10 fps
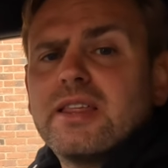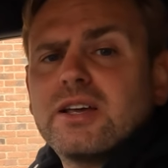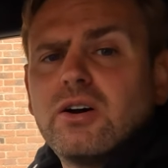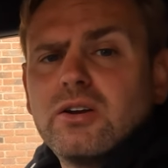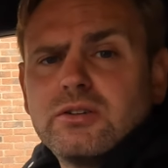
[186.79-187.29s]
They
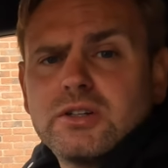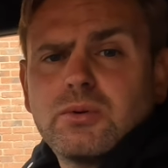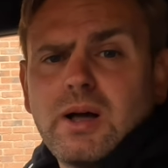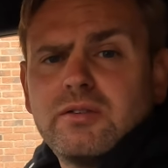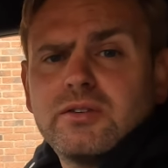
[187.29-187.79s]
got it under
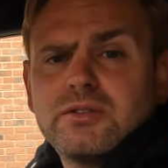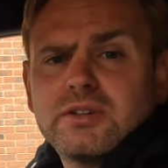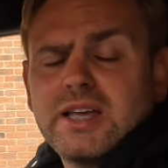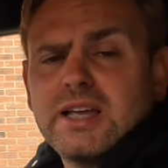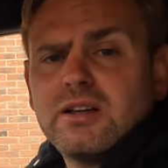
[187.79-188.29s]

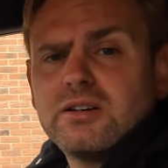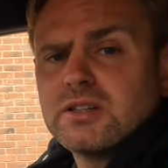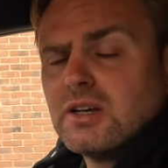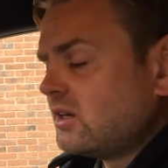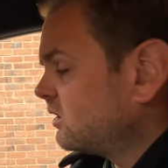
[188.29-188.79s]
1,200 kilos,